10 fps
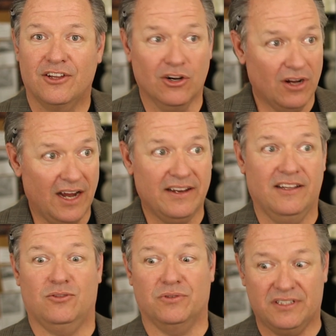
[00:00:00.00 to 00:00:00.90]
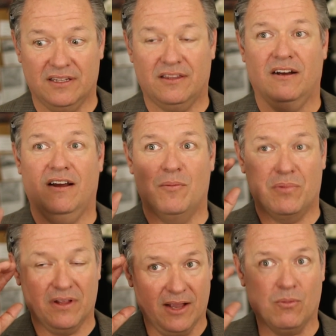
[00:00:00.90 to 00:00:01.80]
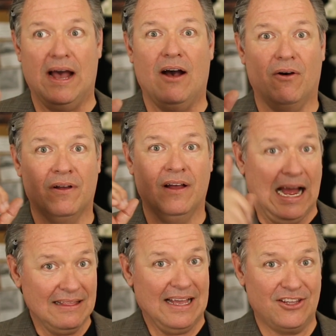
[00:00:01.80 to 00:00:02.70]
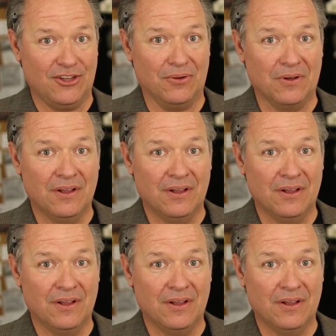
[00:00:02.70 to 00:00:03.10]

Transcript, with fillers: Your audience will sit there and be like, wow, I like you.